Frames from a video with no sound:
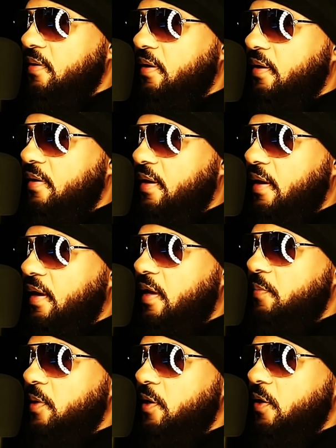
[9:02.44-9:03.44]
it
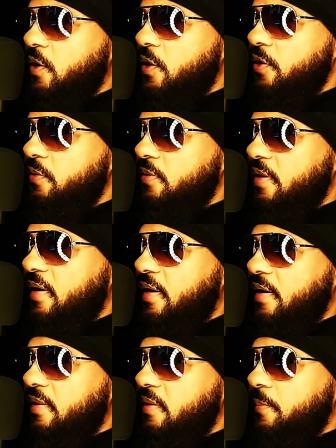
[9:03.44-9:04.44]
can be argued
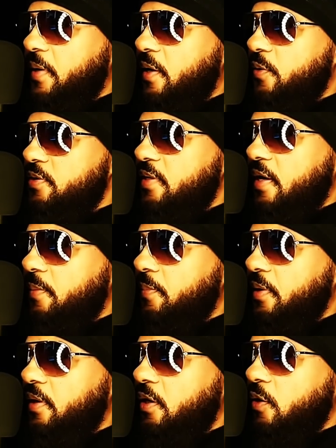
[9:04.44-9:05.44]
that the powers that
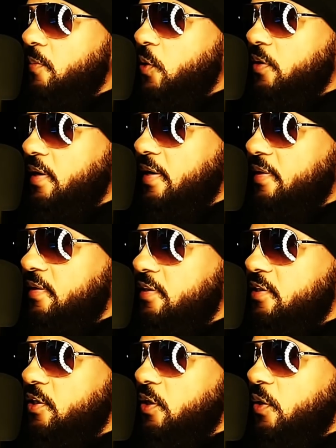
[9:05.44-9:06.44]
be are more likely
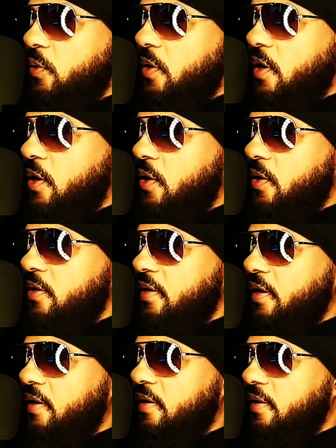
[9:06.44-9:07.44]
to go all
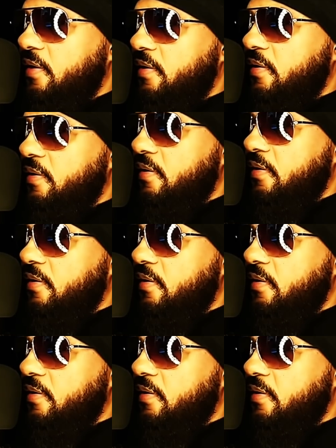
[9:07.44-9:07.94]
in,